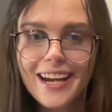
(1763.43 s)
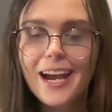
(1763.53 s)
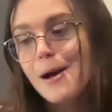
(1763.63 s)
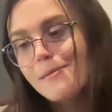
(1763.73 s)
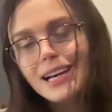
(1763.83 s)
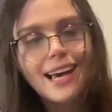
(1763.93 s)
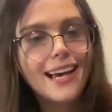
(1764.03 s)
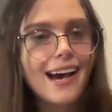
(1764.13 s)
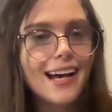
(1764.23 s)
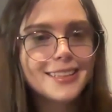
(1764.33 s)
I'll be like, hey
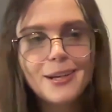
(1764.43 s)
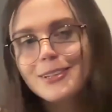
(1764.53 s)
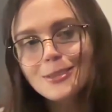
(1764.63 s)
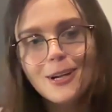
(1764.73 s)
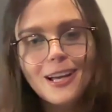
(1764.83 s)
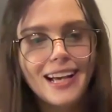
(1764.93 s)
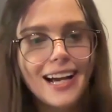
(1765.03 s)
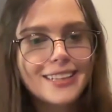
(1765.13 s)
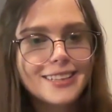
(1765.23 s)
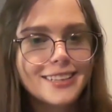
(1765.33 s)
guys, go enjoy your
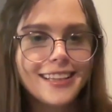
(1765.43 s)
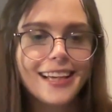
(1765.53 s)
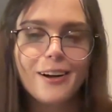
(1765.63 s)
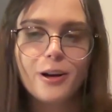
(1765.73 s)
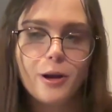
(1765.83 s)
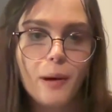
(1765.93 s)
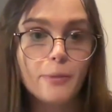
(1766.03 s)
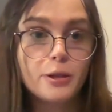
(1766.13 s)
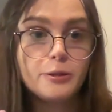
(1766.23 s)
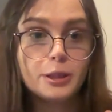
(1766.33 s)
lunch. And then I'll go to my
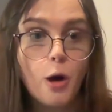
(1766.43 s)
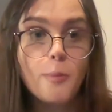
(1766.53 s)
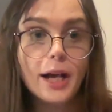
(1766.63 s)
producer, oh my